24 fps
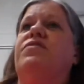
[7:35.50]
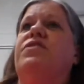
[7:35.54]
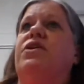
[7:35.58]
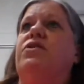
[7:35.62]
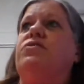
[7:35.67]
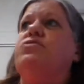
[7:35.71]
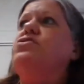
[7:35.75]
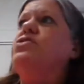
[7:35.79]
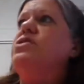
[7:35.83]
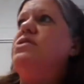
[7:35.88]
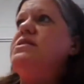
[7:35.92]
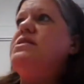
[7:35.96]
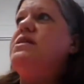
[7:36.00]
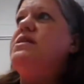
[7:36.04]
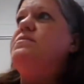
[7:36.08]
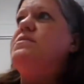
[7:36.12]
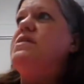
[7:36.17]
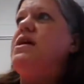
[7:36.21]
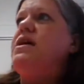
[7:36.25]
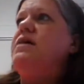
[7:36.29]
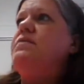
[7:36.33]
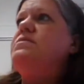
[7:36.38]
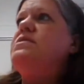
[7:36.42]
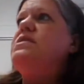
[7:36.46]
off the ocean
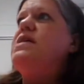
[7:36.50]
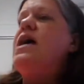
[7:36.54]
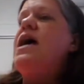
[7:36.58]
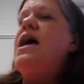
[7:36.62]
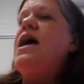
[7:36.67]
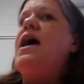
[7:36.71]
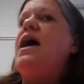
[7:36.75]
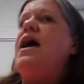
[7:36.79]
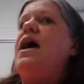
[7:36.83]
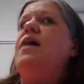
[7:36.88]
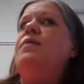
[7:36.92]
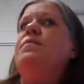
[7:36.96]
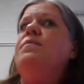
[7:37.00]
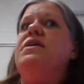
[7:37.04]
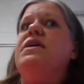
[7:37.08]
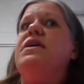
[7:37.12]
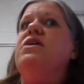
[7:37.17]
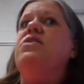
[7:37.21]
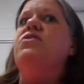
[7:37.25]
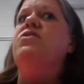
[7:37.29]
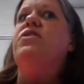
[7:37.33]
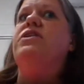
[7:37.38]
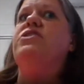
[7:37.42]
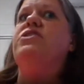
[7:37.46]
sometimes. Um,
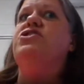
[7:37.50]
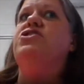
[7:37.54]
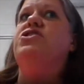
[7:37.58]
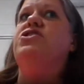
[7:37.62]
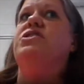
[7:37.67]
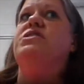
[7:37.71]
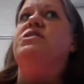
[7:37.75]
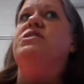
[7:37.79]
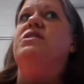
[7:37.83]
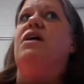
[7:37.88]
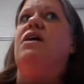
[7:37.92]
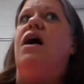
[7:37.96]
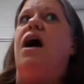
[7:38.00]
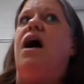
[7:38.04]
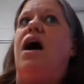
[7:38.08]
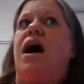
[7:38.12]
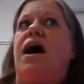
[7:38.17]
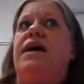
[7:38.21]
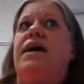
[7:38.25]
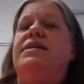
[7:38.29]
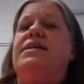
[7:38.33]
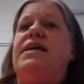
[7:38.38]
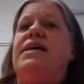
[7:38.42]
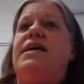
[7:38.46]
here it's just
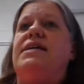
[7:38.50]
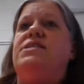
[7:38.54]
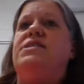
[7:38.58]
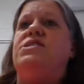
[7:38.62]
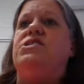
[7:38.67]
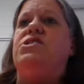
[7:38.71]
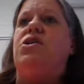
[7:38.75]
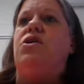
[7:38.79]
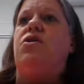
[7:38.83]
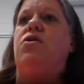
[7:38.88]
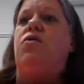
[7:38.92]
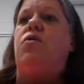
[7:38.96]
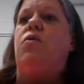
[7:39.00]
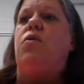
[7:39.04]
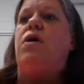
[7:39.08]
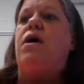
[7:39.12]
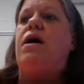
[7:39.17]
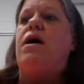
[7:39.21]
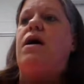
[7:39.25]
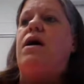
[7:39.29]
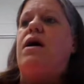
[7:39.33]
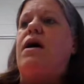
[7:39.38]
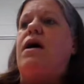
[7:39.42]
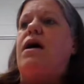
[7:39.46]
hot. And so
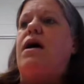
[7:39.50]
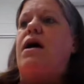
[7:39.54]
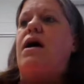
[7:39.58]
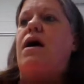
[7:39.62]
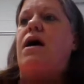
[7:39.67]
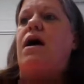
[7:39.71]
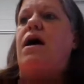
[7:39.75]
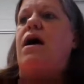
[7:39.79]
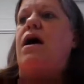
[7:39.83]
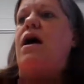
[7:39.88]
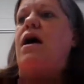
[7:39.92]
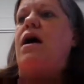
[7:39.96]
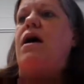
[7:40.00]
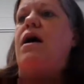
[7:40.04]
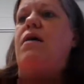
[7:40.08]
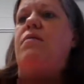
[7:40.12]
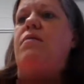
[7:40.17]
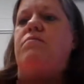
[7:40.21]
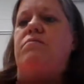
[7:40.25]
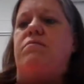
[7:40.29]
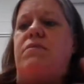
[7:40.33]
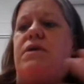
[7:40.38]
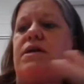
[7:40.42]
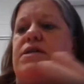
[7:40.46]

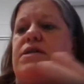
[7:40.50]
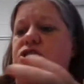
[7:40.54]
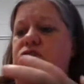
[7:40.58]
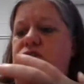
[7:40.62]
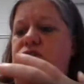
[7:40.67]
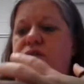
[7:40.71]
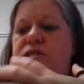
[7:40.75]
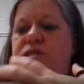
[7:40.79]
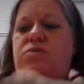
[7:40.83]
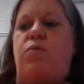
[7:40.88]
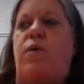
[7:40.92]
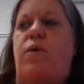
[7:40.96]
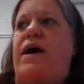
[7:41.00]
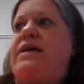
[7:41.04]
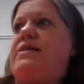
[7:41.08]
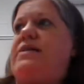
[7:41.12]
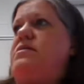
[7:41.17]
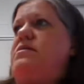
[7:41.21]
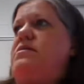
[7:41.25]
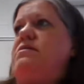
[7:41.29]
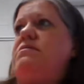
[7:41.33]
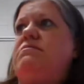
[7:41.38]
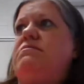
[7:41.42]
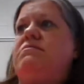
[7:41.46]
um, it's just
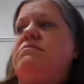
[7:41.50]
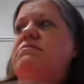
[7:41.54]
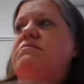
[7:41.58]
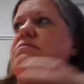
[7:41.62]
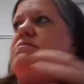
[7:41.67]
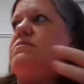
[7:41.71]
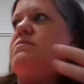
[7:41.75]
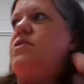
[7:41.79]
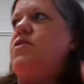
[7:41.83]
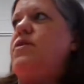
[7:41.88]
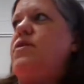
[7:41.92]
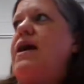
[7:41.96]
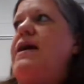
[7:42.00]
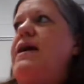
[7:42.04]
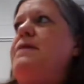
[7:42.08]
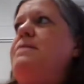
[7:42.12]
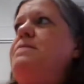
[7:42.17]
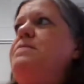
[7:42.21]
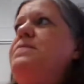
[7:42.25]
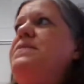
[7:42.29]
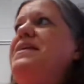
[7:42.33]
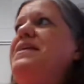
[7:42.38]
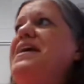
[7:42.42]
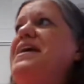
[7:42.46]
sweat.
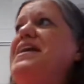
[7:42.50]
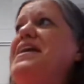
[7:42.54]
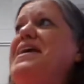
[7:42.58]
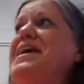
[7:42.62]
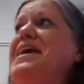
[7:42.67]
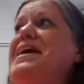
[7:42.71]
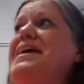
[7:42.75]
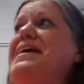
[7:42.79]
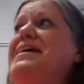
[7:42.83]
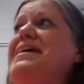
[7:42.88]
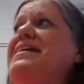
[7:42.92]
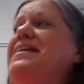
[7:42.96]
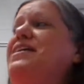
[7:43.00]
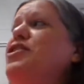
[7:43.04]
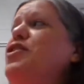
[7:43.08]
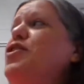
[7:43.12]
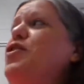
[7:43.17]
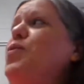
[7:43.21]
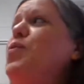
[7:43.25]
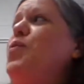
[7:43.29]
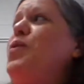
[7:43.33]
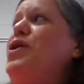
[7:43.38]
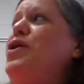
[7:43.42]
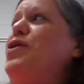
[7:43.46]
Okay. And again,
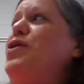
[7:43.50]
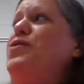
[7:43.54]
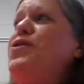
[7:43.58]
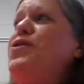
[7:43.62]
we